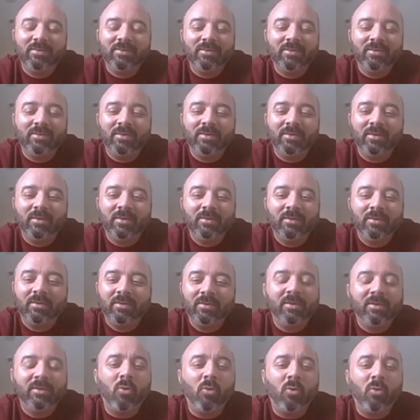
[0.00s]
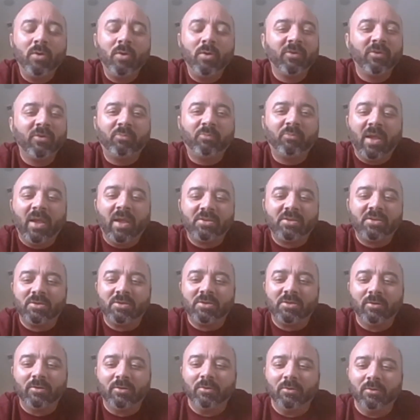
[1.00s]
Yeah. No one respects
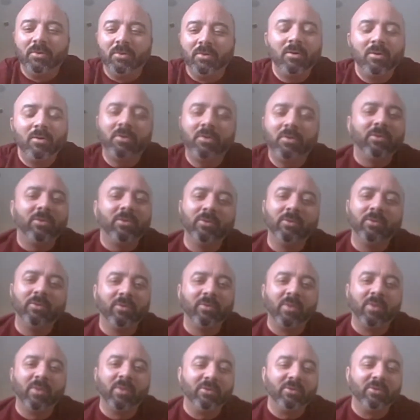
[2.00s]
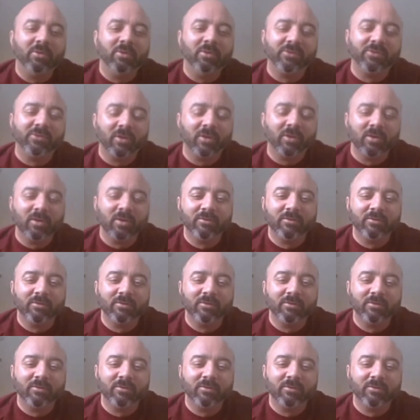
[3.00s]
you. You don't get the respect you deserve.